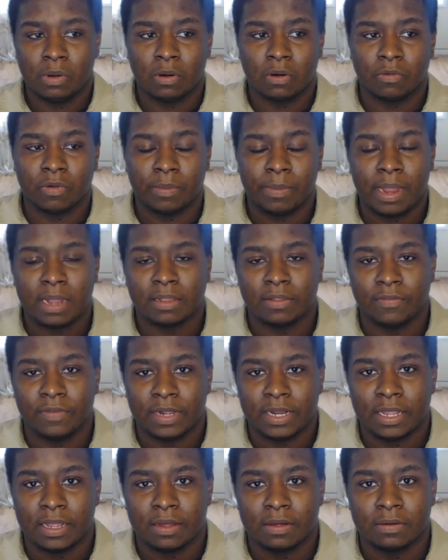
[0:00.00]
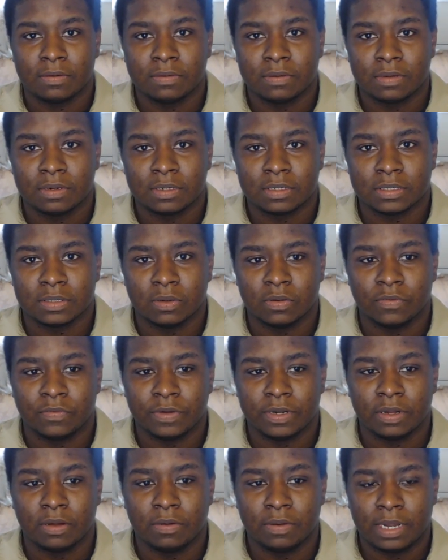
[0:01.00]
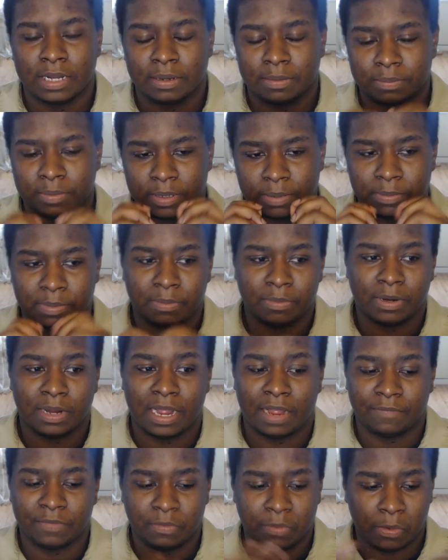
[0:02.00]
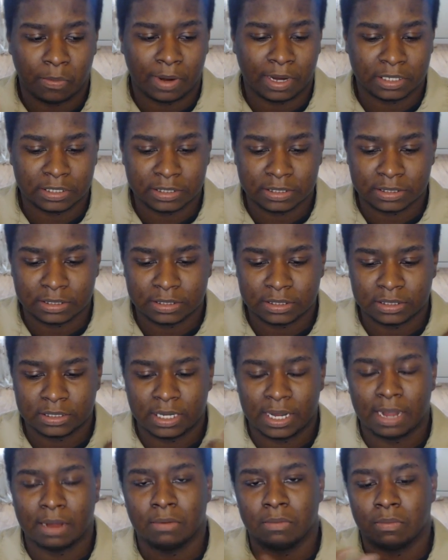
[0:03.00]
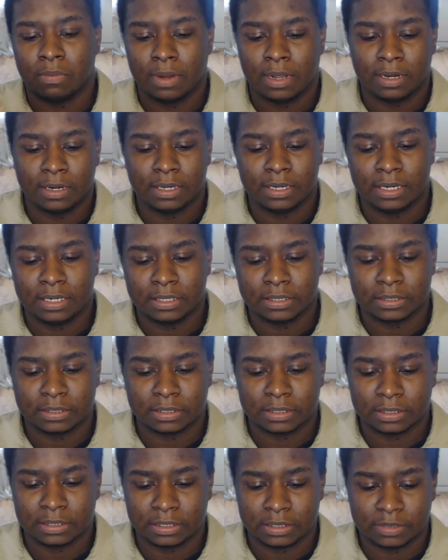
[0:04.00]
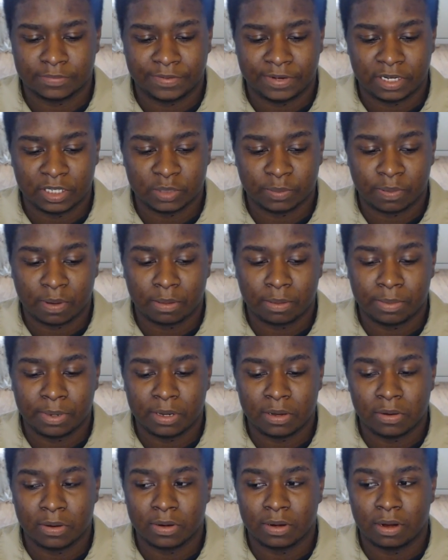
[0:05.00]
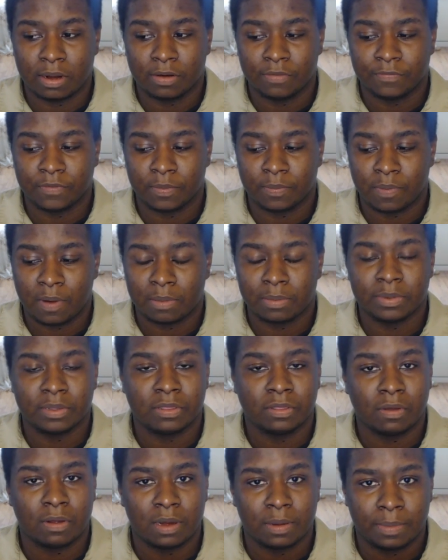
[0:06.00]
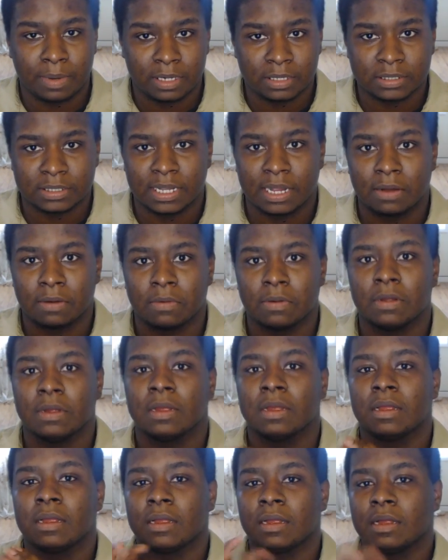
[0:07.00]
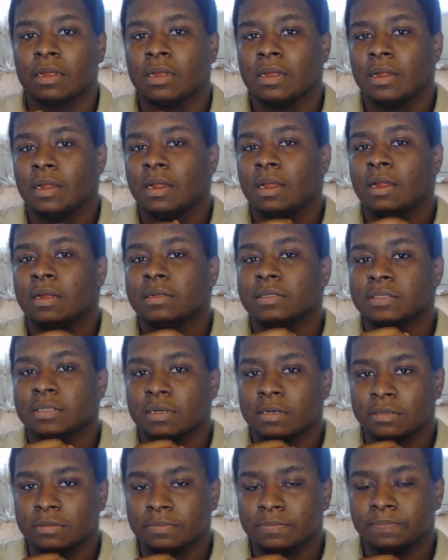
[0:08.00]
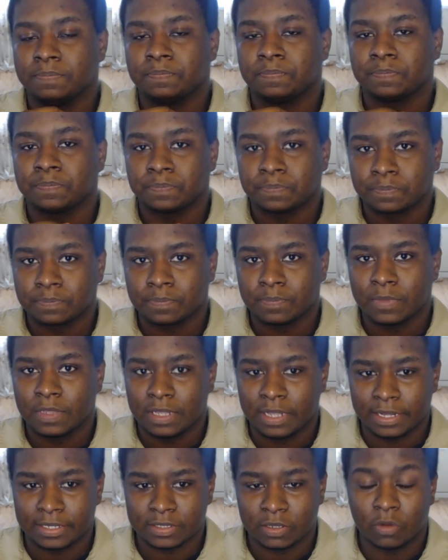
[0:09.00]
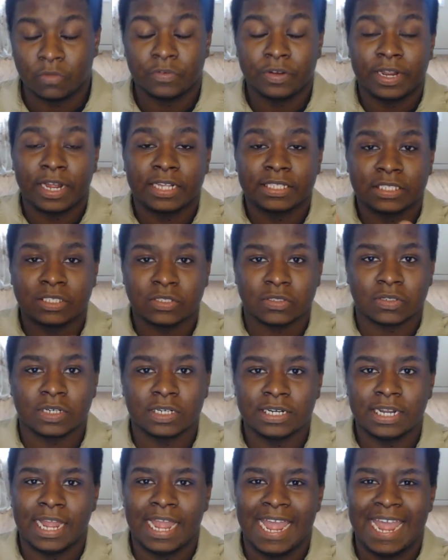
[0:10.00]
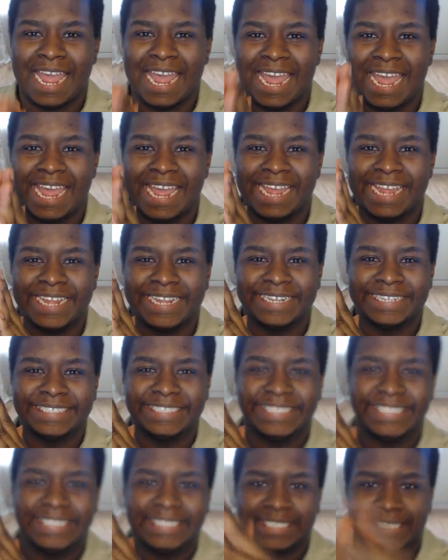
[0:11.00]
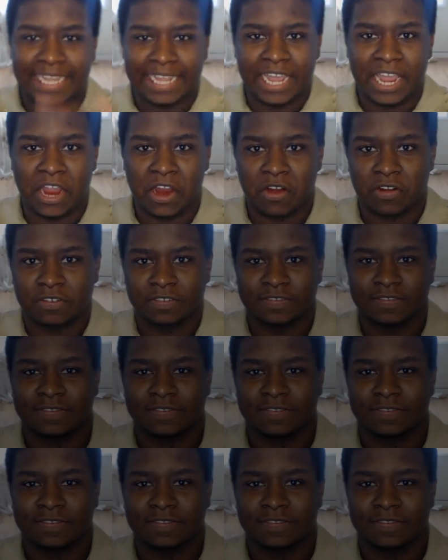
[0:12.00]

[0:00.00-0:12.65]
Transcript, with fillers: or remake the video. Because hopefully, I'm gonna have to rewatch it and see how well it is. Because this video is probably going on for probably thirty minutes now. So yes, hopefully you guys enjoyed and take care.